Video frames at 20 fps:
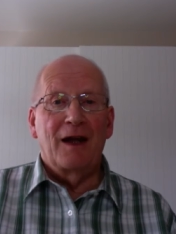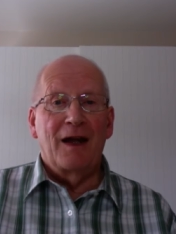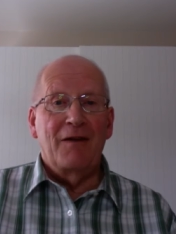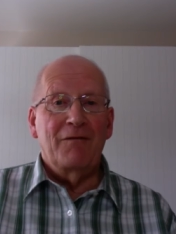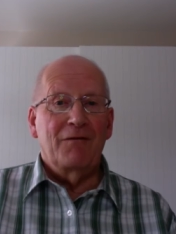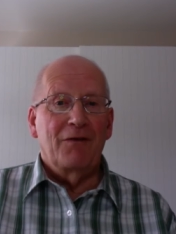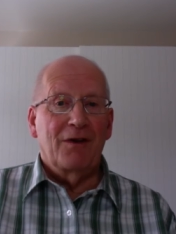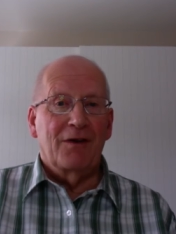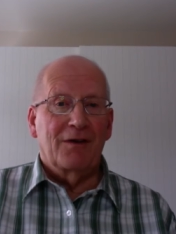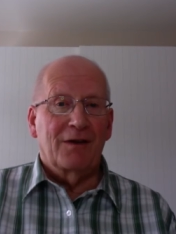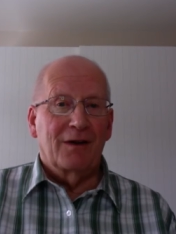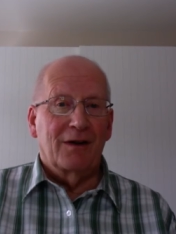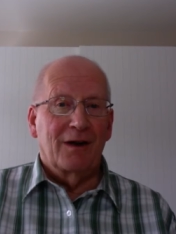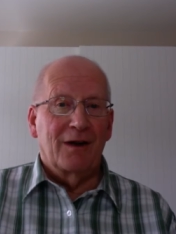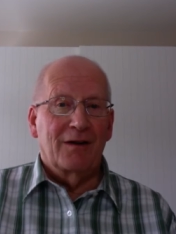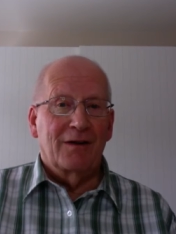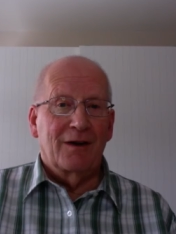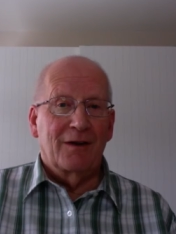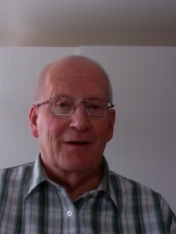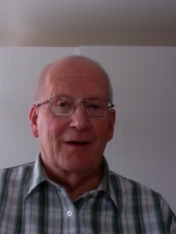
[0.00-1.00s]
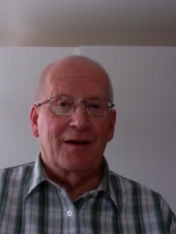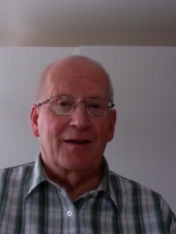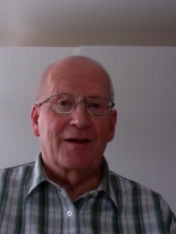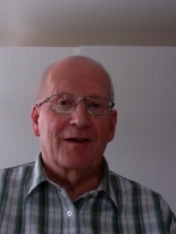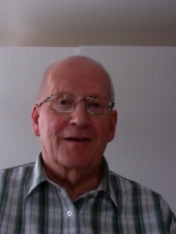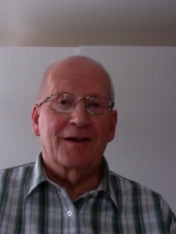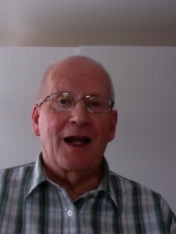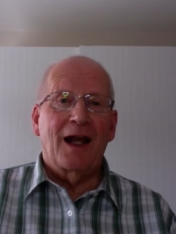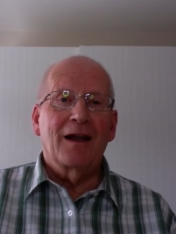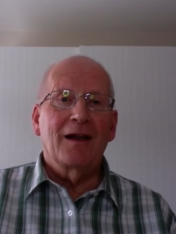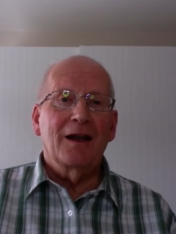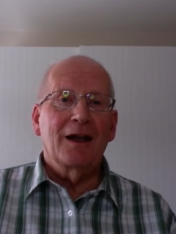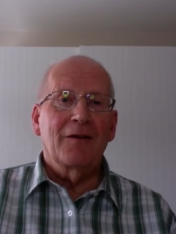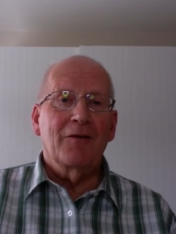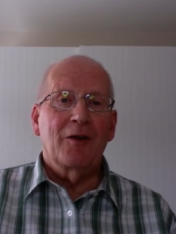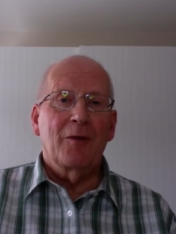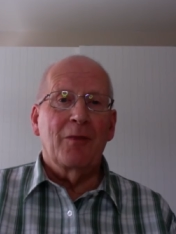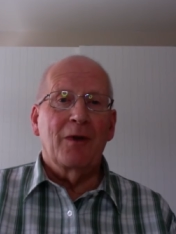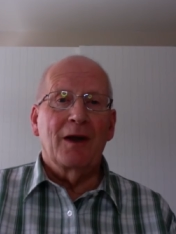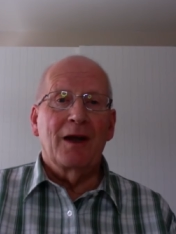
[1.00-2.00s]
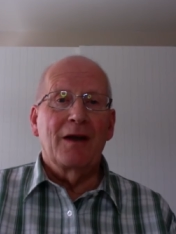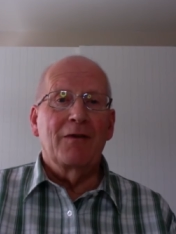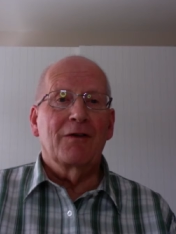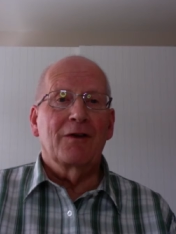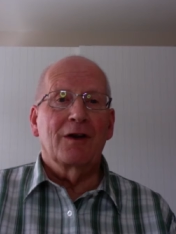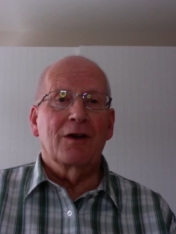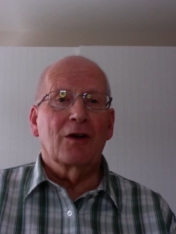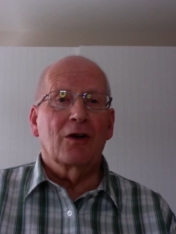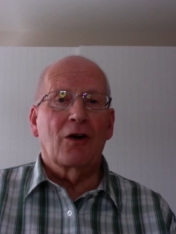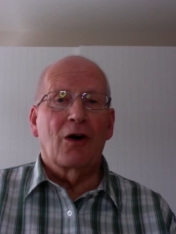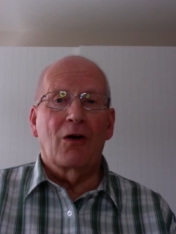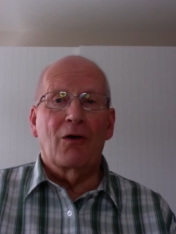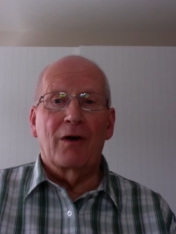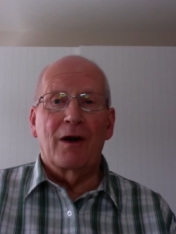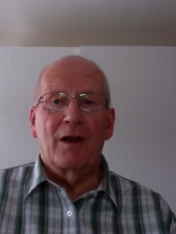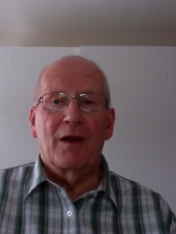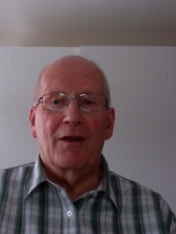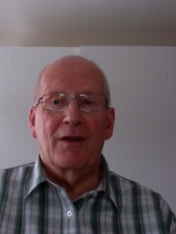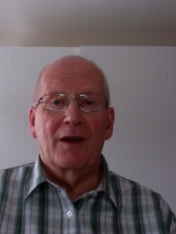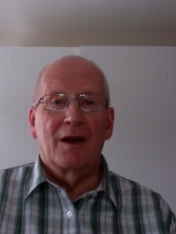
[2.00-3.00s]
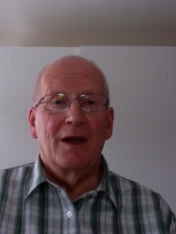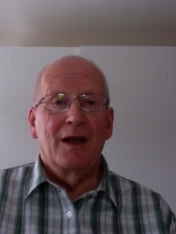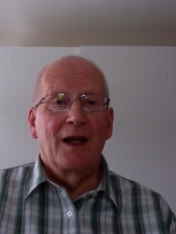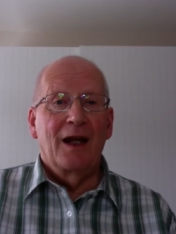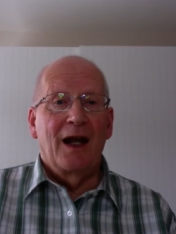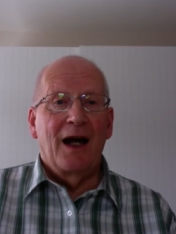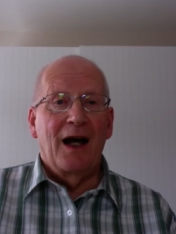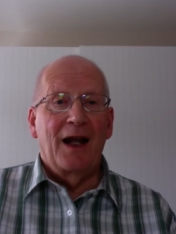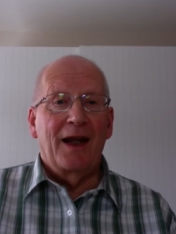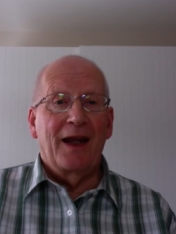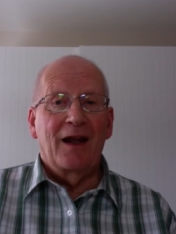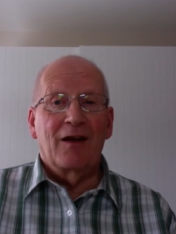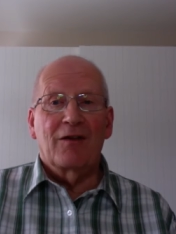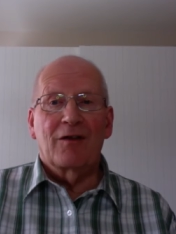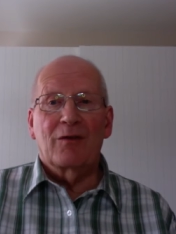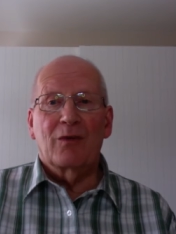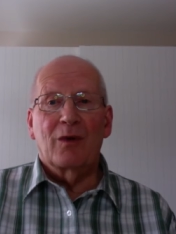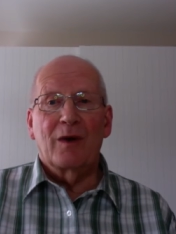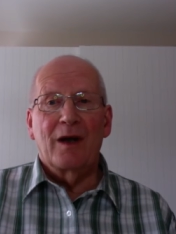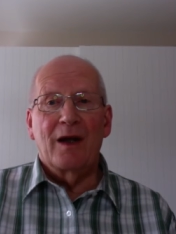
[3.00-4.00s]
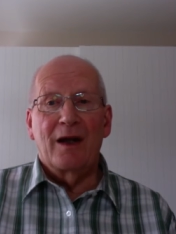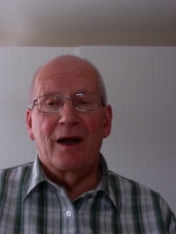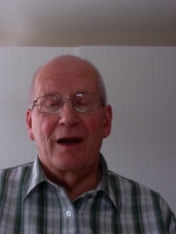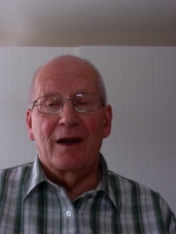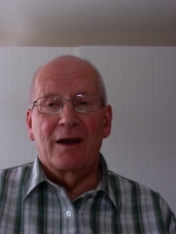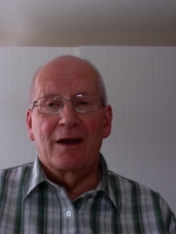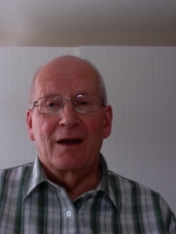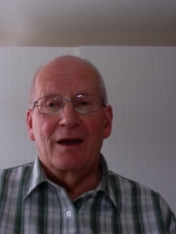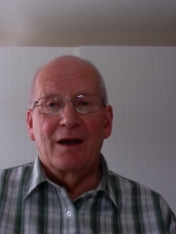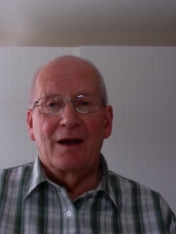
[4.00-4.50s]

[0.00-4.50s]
emphasize that the standing of the believers in Corinth and elsewhere